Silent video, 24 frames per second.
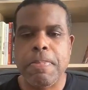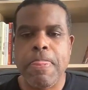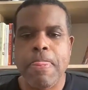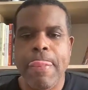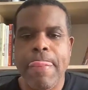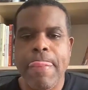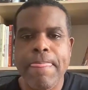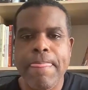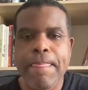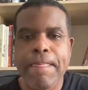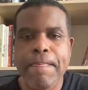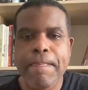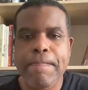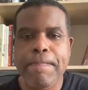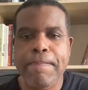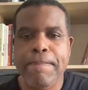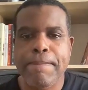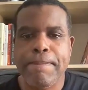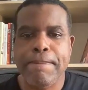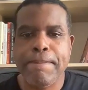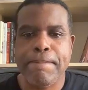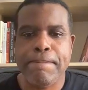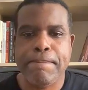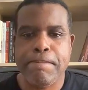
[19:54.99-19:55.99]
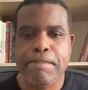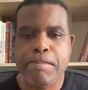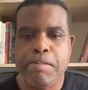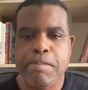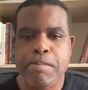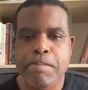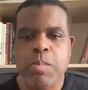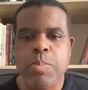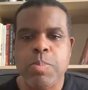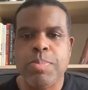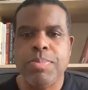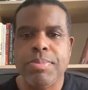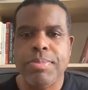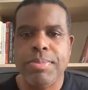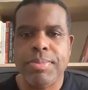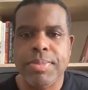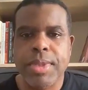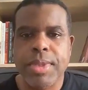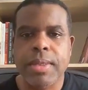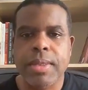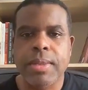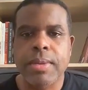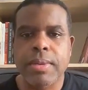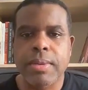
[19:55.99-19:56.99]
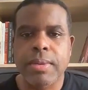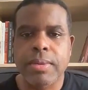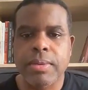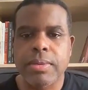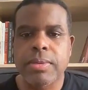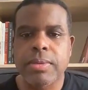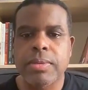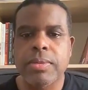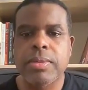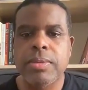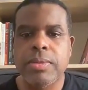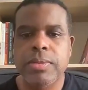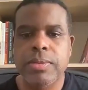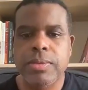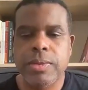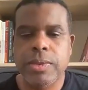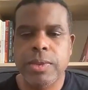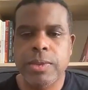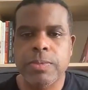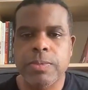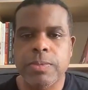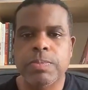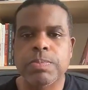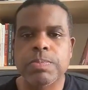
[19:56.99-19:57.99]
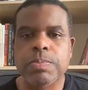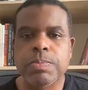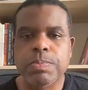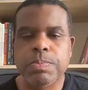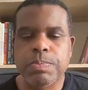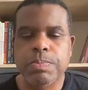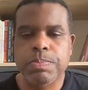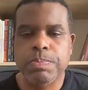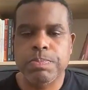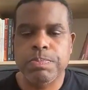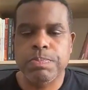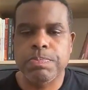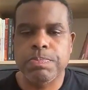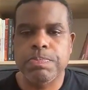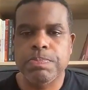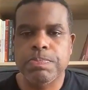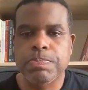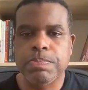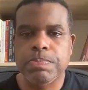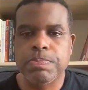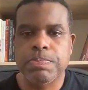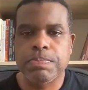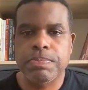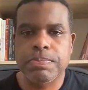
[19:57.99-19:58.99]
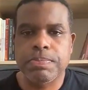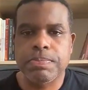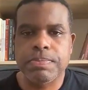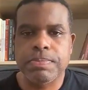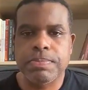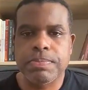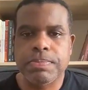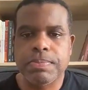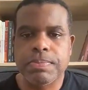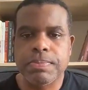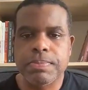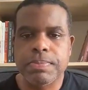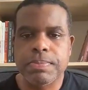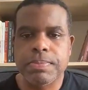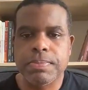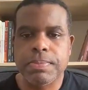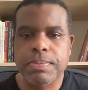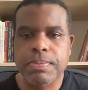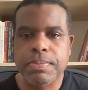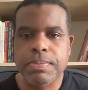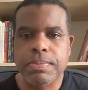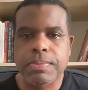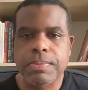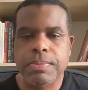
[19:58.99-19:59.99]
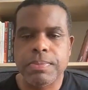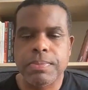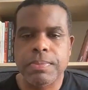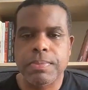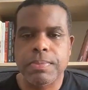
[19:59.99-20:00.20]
The person shown says nothing.